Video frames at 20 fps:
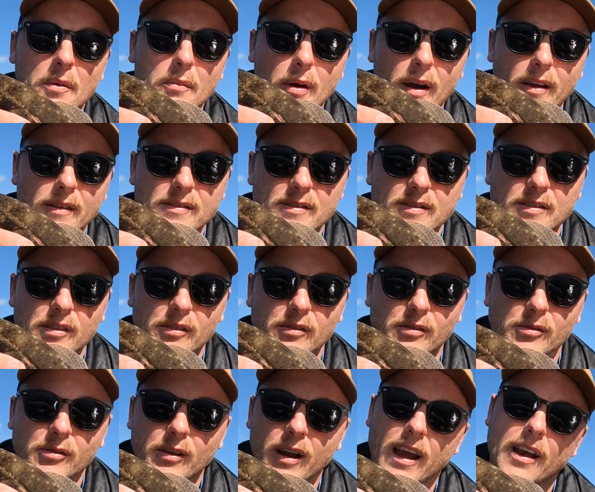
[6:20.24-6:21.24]
but
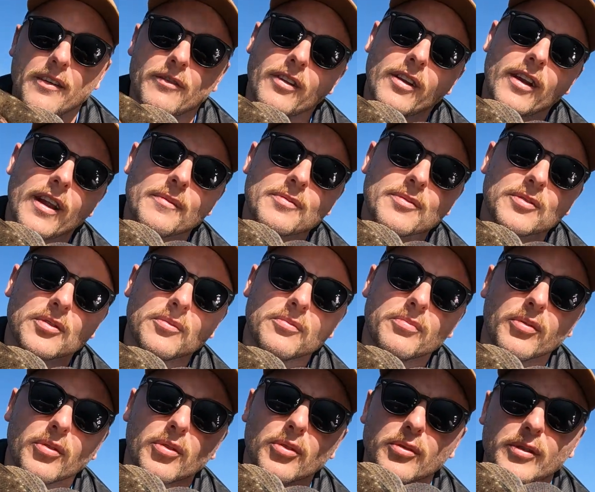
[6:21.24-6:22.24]
still having an absolute
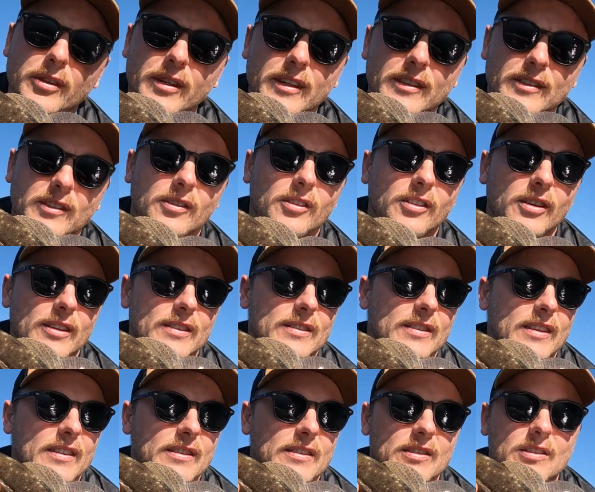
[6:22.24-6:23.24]
ball with these guys.
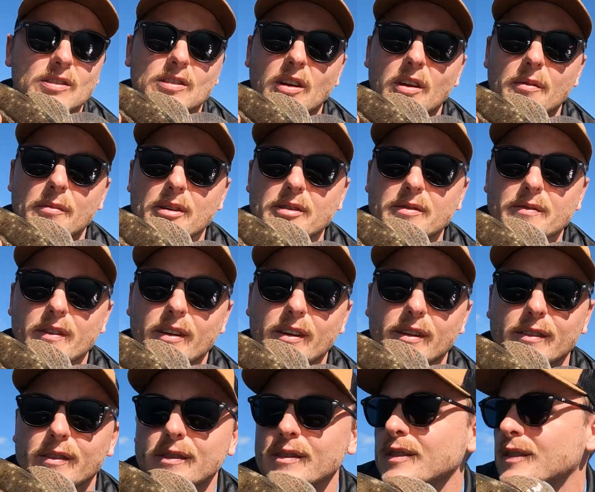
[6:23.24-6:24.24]
These are so much
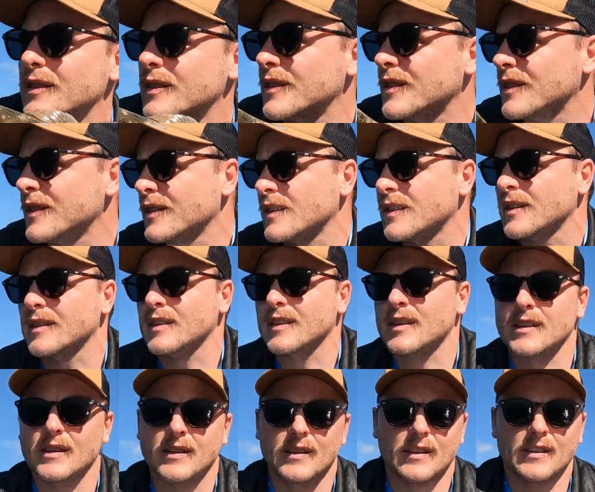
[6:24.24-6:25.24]
fun.
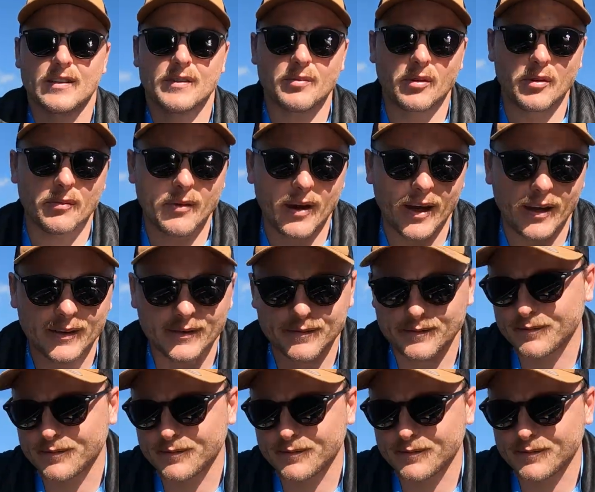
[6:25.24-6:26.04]
Let's put him back.